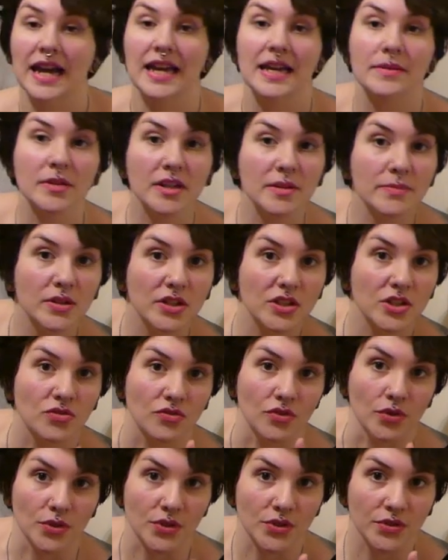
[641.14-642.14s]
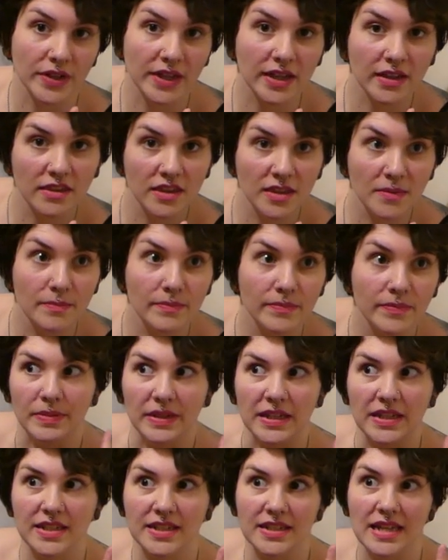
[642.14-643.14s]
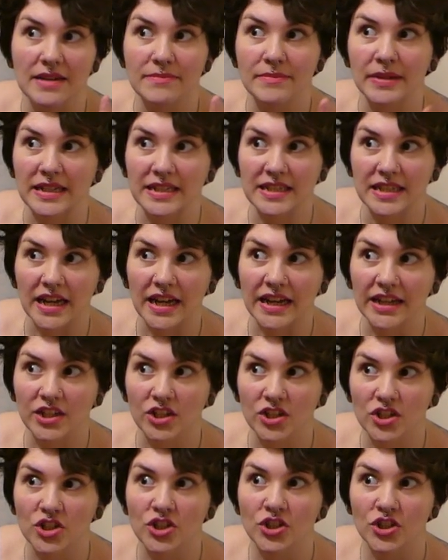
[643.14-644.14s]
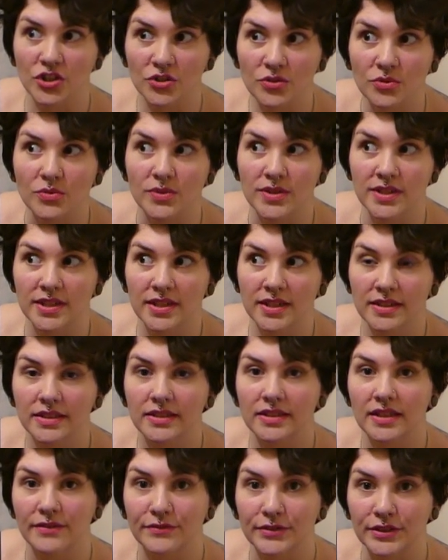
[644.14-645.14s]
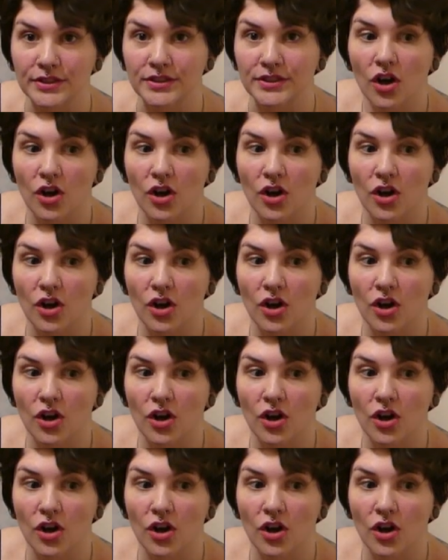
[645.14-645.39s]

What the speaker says: I am going to put a drawstring in them because that means that I can choose the level